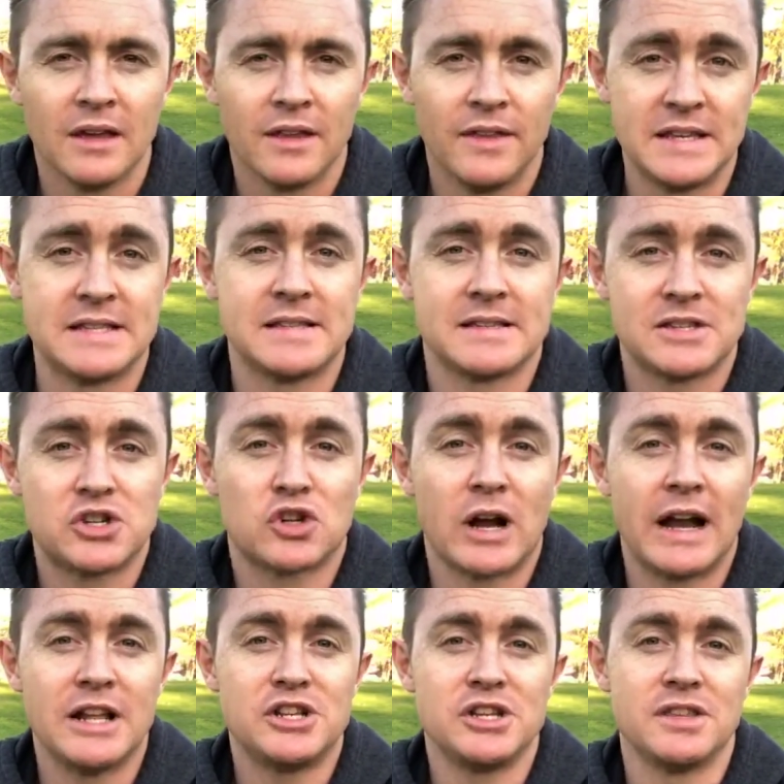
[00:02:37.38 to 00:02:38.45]
This is a
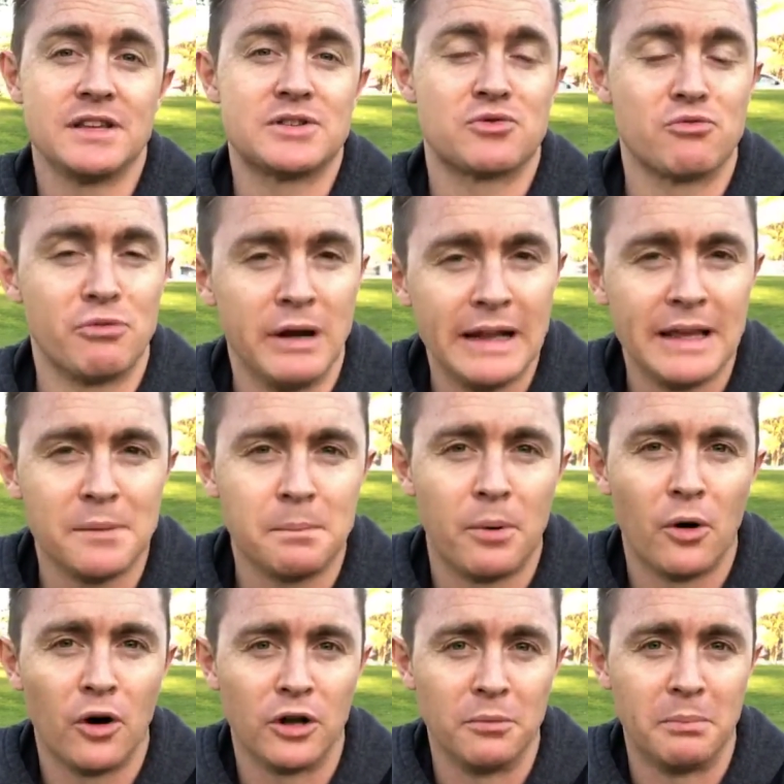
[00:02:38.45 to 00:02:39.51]
strategy that's really
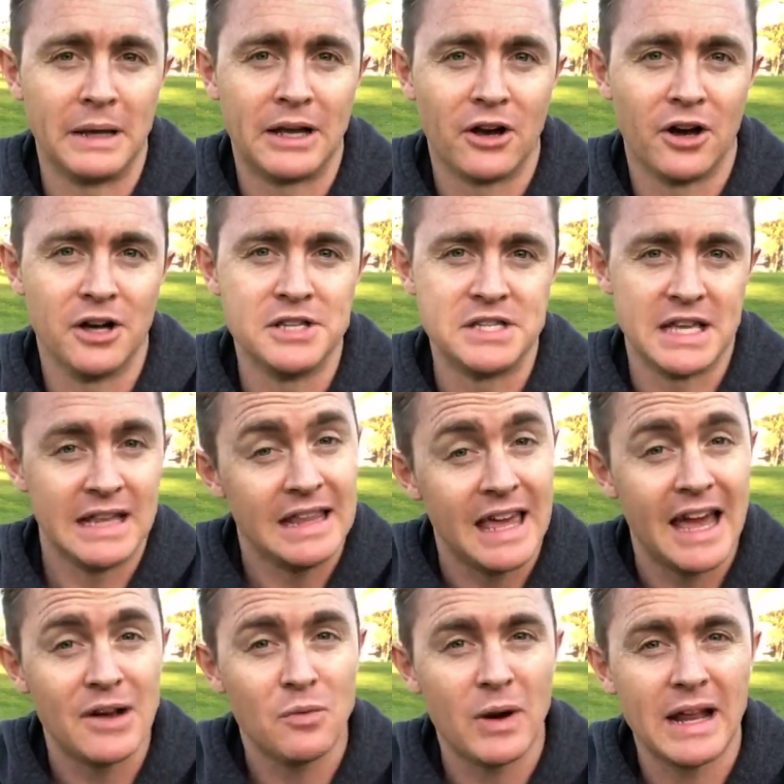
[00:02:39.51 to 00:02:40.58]
important, because in the
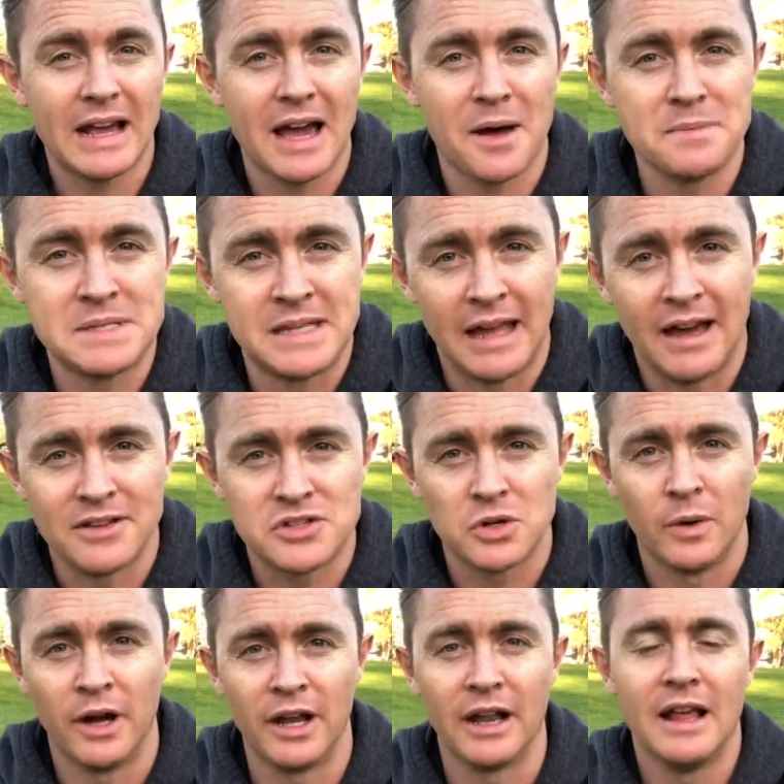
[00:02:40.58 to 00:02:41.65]
end, when it comes down
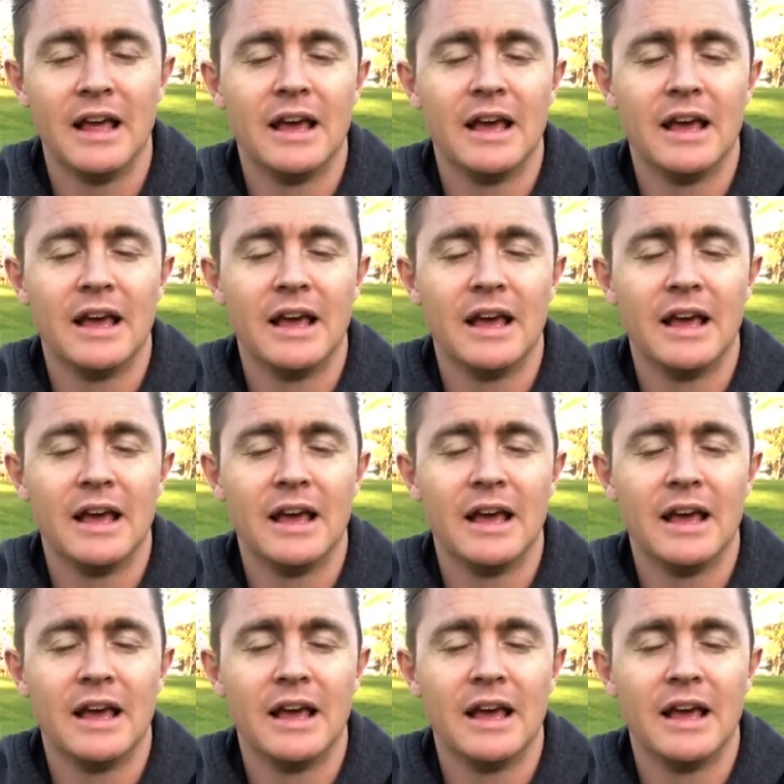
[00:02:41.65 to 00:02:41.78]
to it,